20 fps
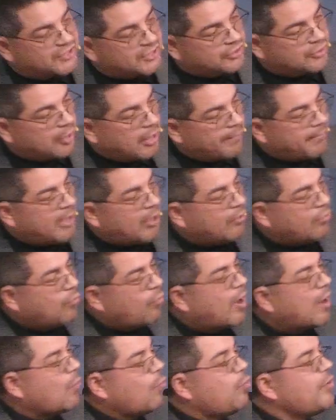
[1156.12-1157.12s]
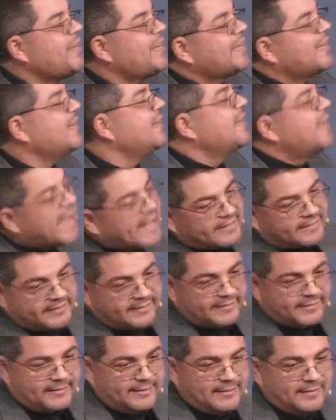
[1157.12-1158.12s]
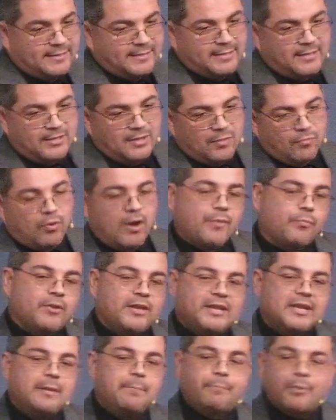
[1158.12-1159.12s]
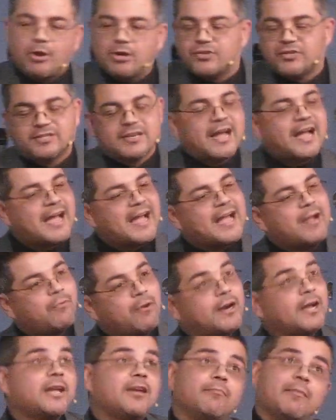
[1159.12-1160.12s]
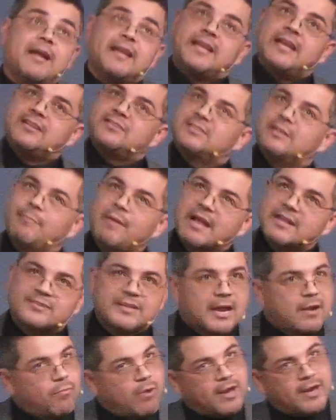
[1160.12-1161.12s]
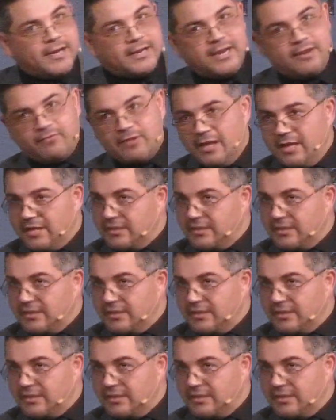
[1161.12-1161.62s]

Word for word: us, it's all about what we can get, what we can purchase. I want to give my kids the best. I want to